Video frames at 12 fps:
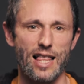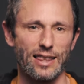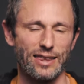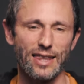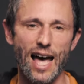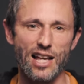
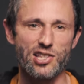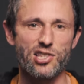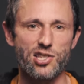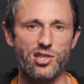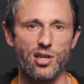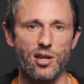
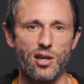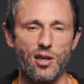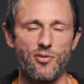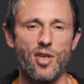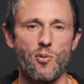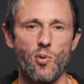less
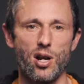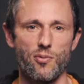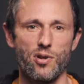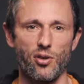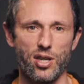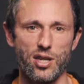than what it
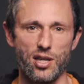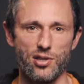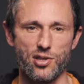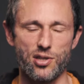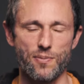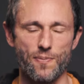really
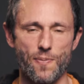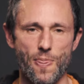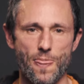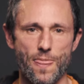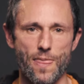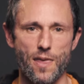is.
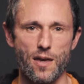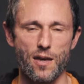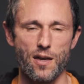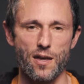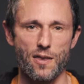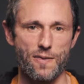
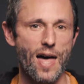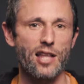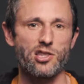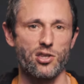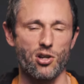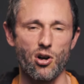
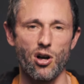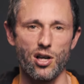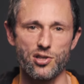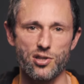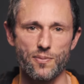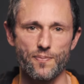That's the
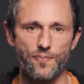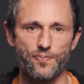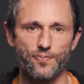cause.